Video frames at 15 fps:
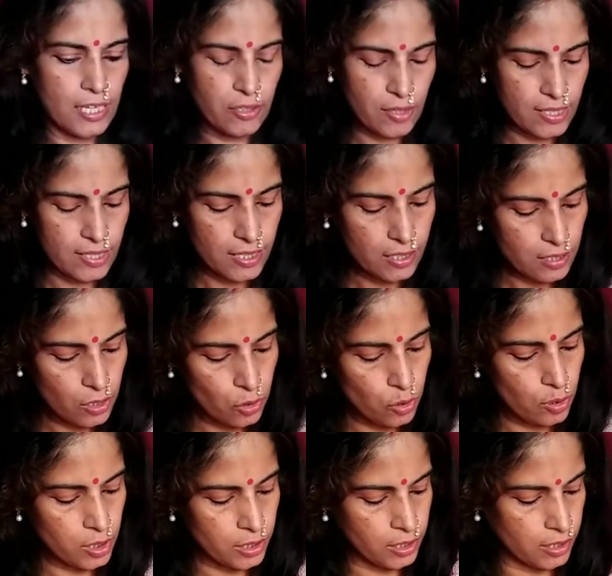And you can see the
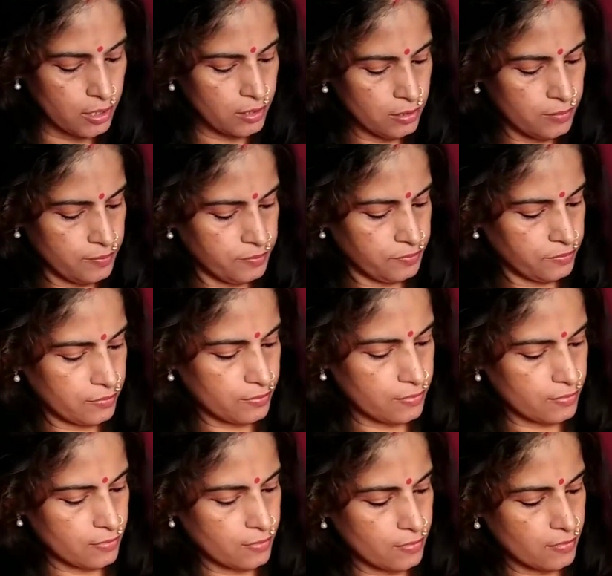logo here
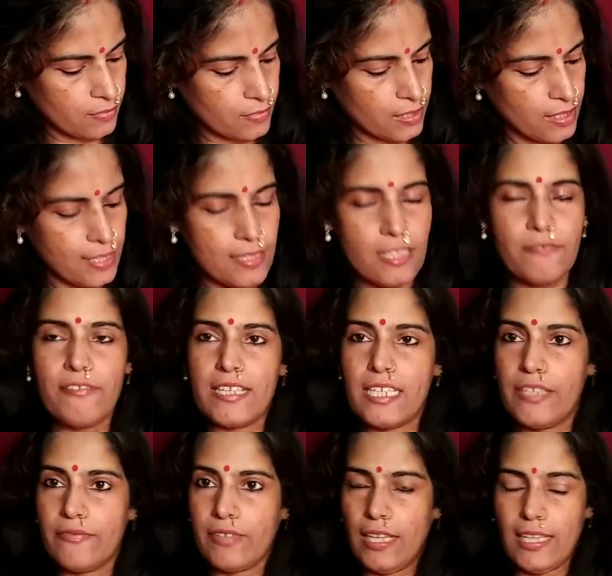is the
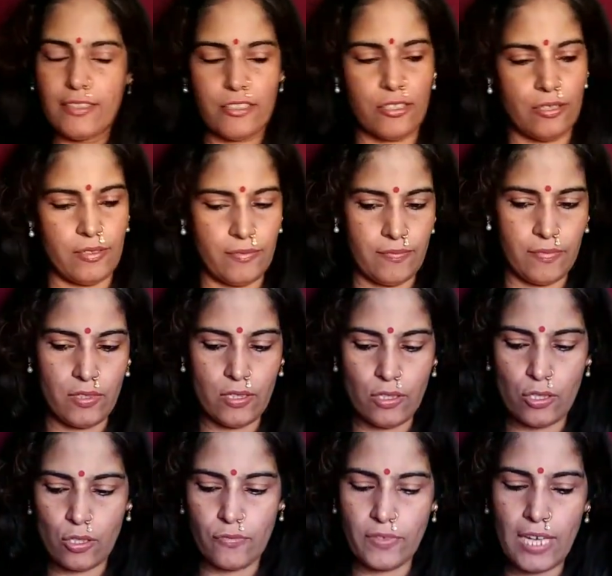festive collection.
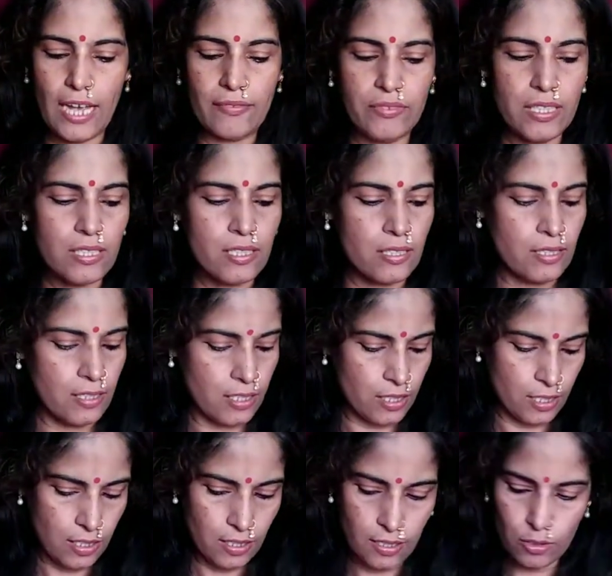So we have this
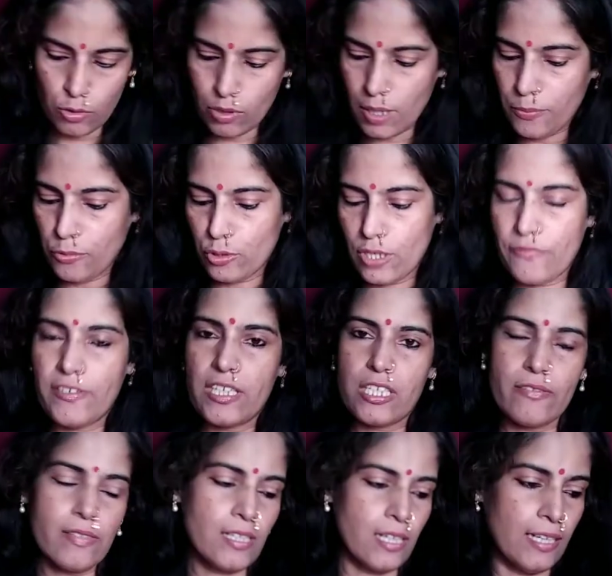Durga Puja
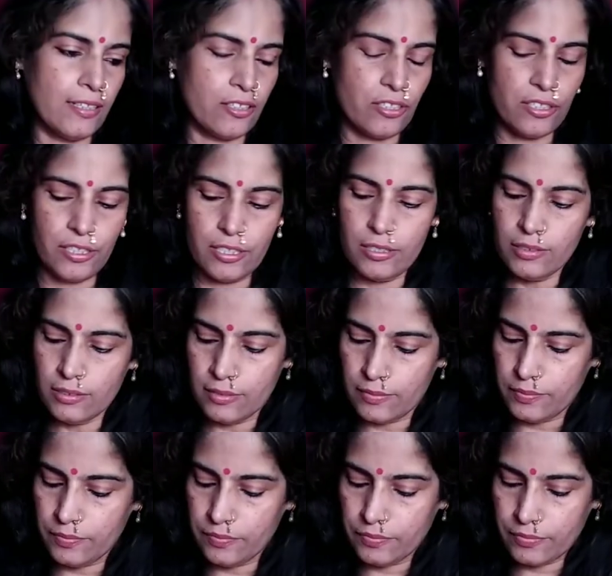festival collection here,
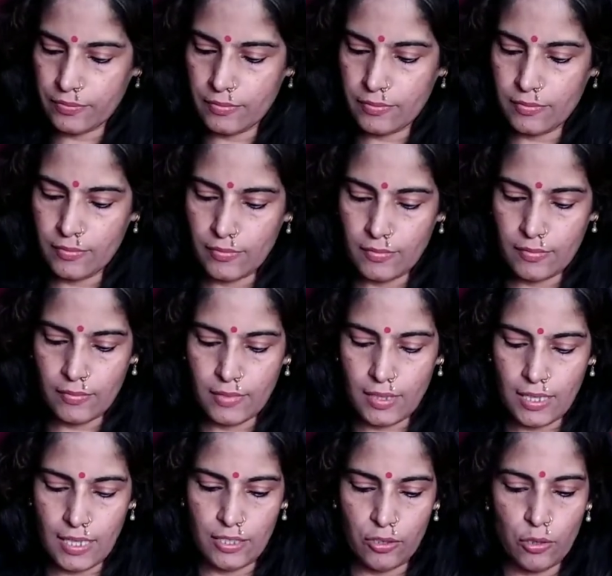
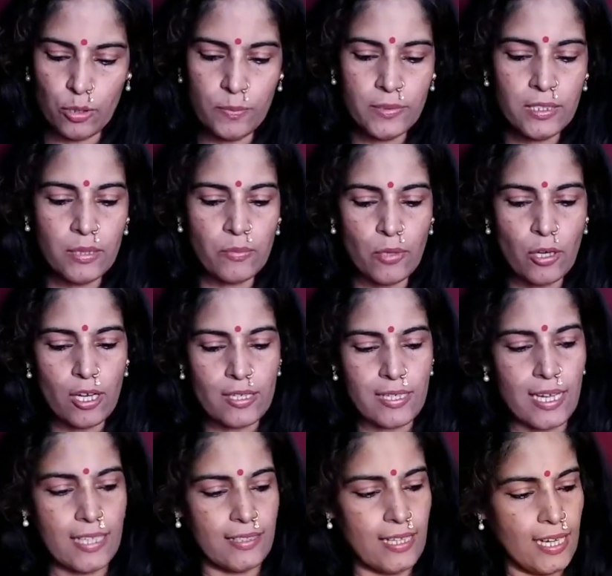and you open the box
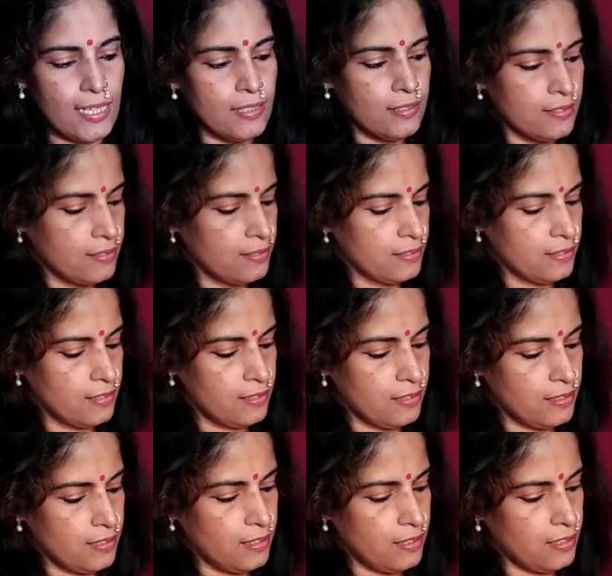like that,
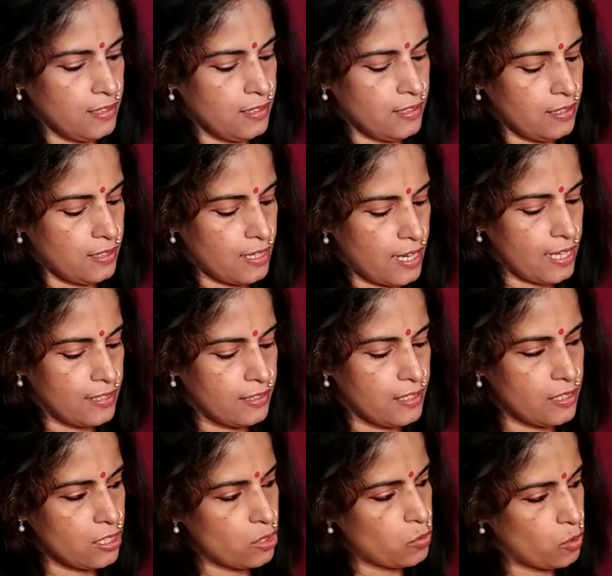and
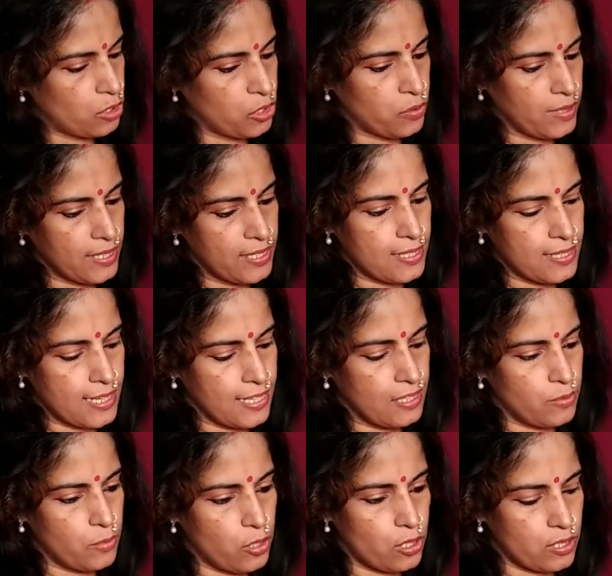this is what you get
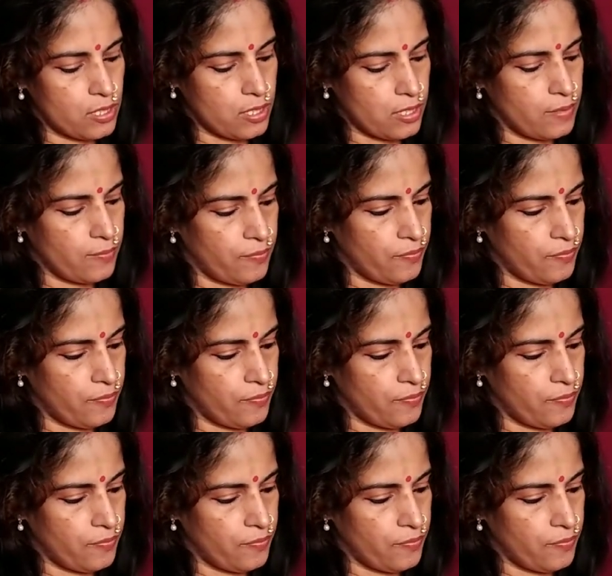inside the box.